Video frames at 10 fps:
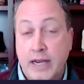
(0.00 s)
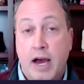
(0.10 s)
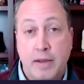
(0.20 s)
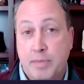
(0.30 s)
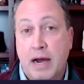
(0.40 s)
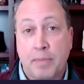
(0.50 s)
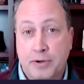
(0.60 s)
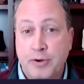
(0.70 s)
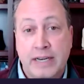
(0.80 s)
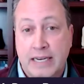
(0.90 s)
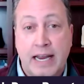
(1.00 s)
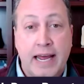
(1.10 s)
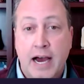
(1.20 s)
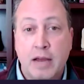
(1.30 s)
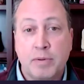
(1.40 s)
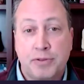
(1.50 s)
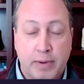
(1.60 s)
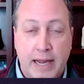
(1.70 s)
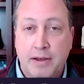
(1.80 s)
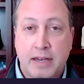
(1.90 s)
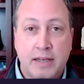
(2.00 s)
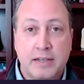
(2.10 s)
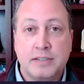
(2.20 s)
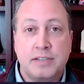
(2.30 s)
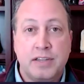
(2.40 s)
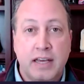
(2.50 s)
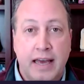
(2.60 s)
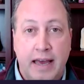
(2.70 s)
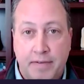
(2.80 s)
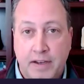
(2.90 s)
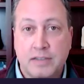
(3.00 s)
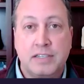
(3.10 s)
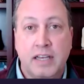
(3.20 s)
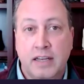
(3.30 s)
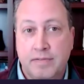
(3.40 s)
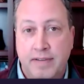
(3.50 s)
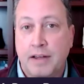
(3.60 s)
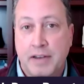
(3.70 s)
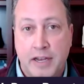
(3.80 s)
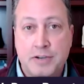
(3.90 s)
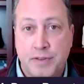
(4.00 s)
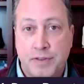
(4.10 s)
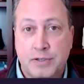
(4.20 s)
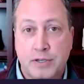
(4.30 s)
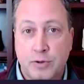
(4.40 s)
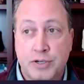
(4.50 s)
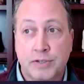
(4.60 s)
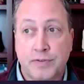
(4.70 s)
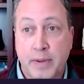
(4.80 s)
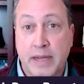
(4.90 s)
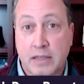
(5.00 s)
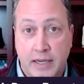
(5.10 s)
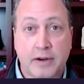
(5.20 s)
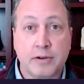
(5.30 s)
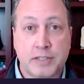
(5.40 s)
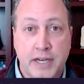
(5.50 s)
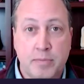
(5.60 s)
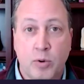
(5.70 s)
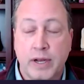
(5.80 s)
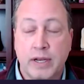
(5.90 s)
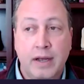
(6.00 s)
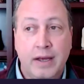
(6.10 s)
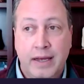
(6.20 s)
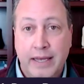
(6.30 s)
great hype and opportunity in AI, but the reality is the efficacy and validation of those solutions from a clinical standpoint